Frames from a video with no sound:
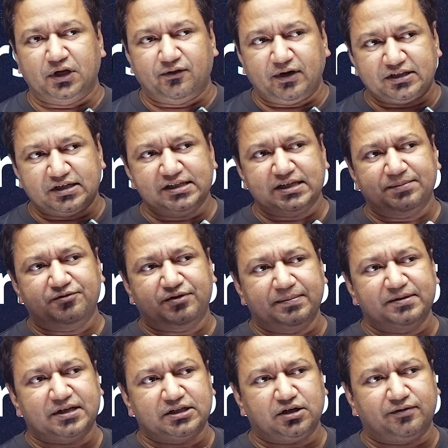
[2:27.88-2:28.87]
questions can be
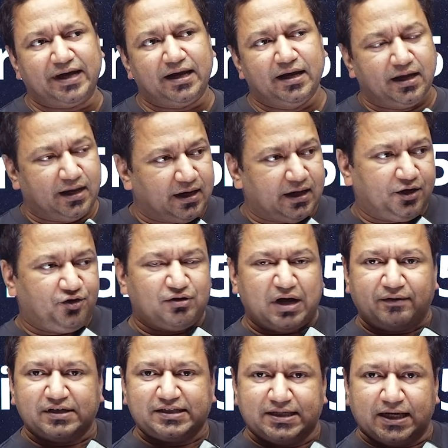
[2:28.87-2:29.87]
framed in such a way, you
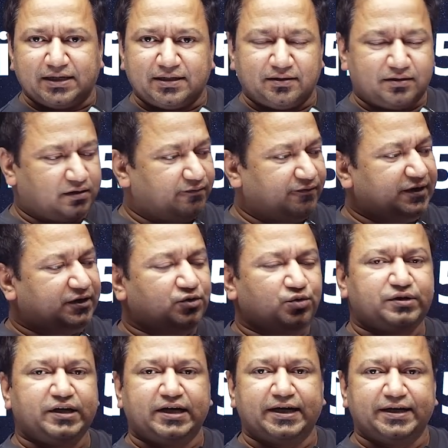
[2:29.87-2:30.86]
have a set with
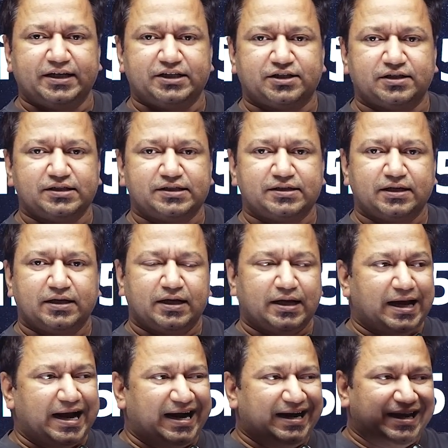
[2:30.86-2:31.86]
2-3 conditions,
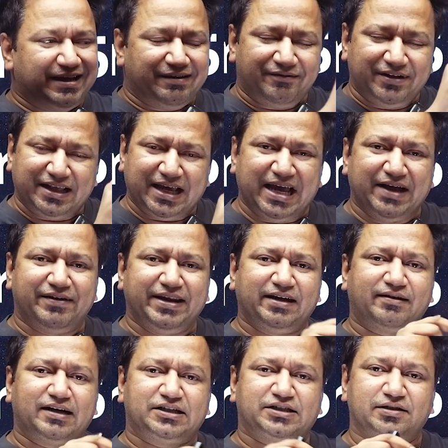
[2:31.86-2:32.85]
and with every
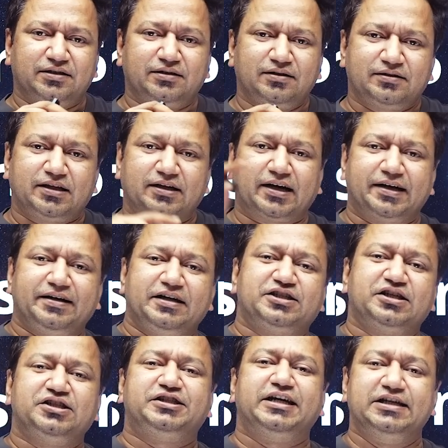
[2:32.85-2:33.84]
question, the
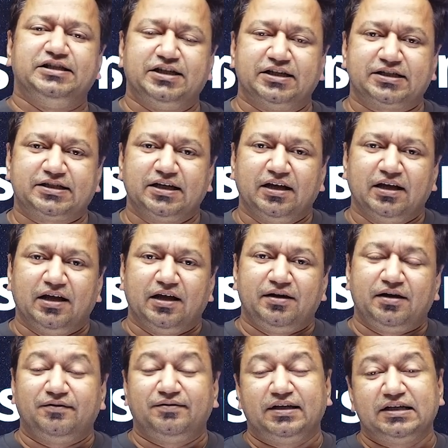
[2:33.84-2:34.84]
condition changes.
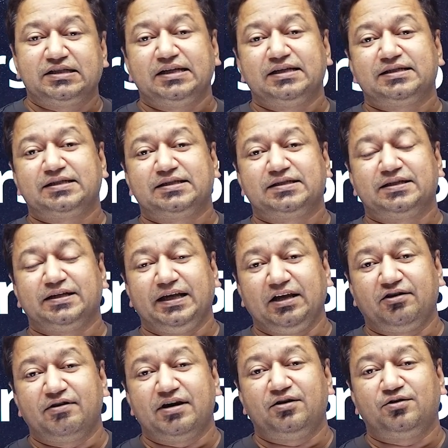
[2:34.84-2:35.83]
Now this is
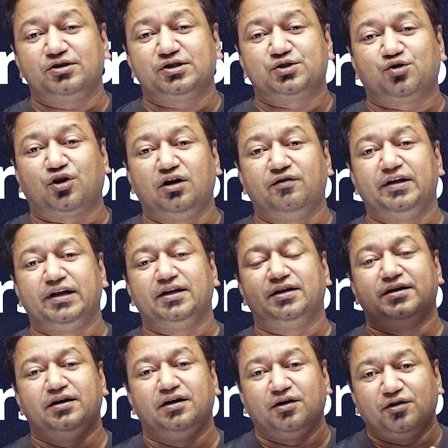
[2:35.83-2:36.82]
equivalent to
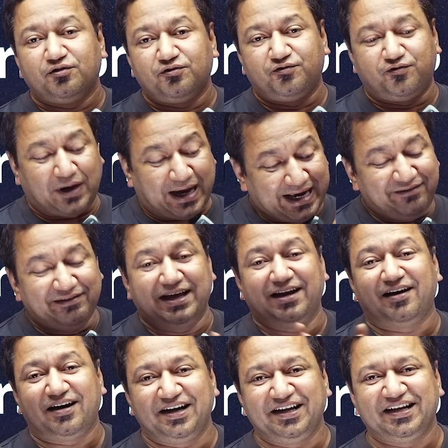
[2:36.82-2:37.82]
solving 5
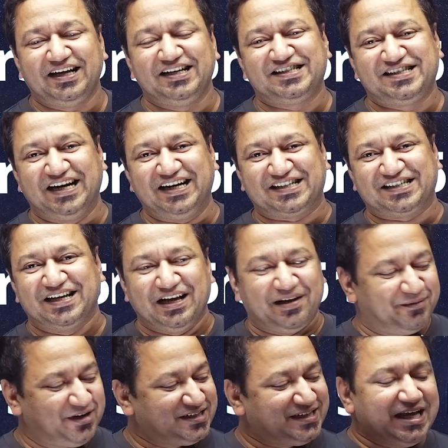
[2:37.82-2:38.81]
LRDI
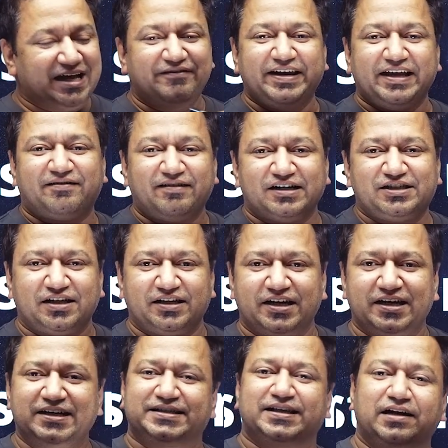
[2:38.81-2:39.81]
sets, because every question
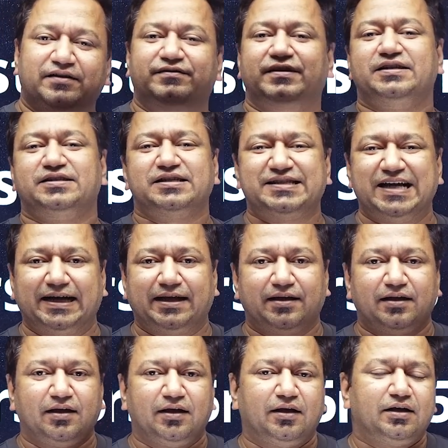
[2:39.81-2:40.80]
in itself is a
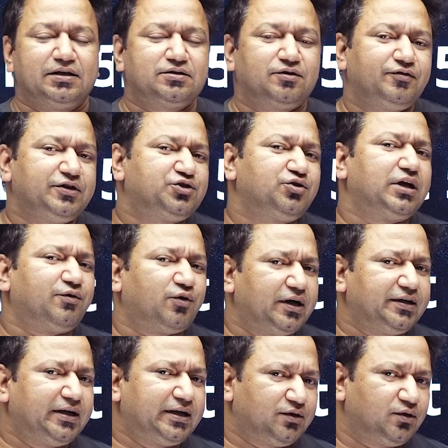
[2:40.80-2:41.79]
set. So we should
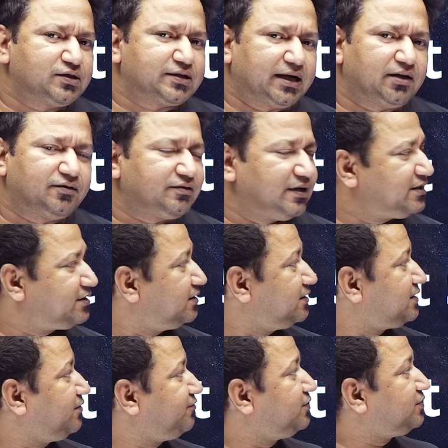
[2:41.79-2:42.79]
avoid those kind of
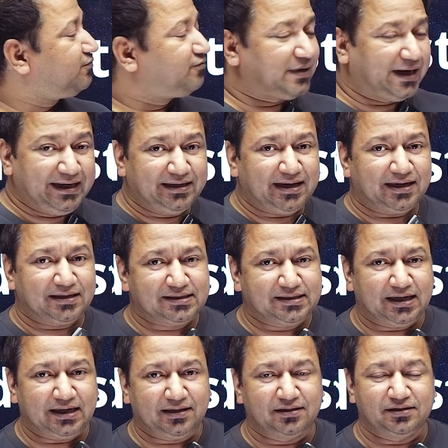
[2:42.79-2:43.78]
questions. If you find that
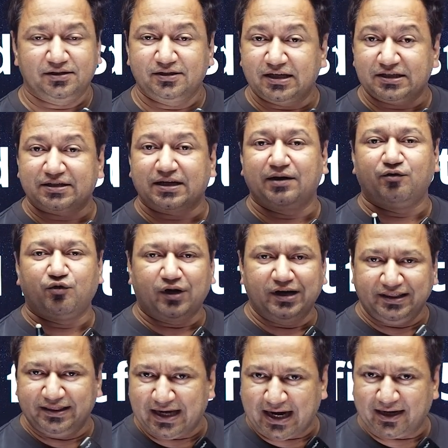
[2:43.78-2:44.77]
set, just
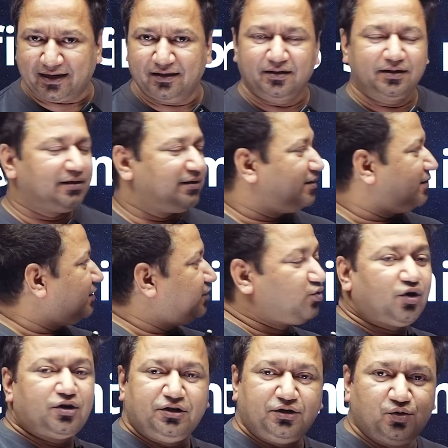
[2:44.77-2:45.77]
avoid that. Do
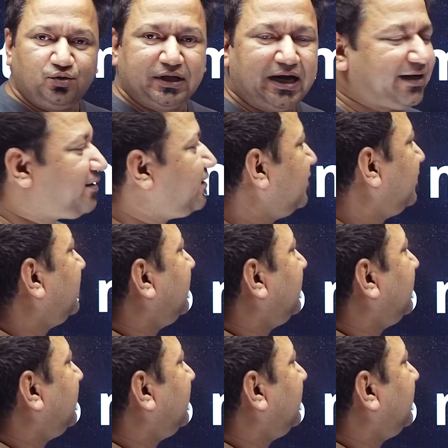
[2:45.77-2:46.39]
not do that.